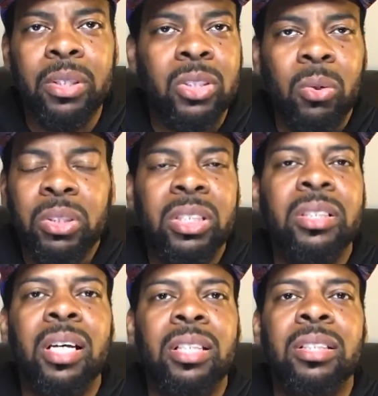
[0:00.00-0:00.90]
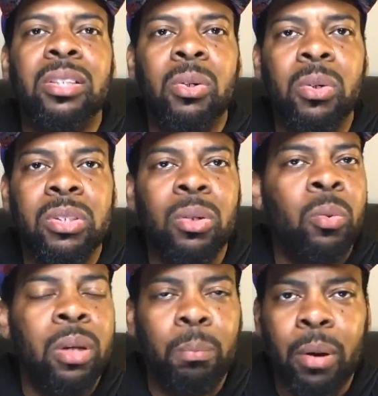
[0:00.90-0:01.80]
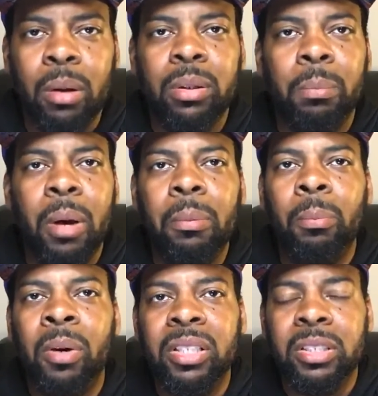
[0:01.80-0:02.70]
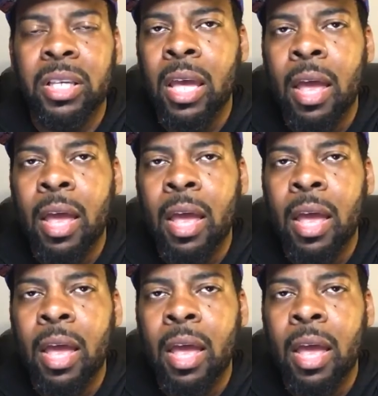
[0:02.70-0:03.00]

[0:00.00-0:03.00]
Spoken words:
So he just doesn't do it. So when the bubble bust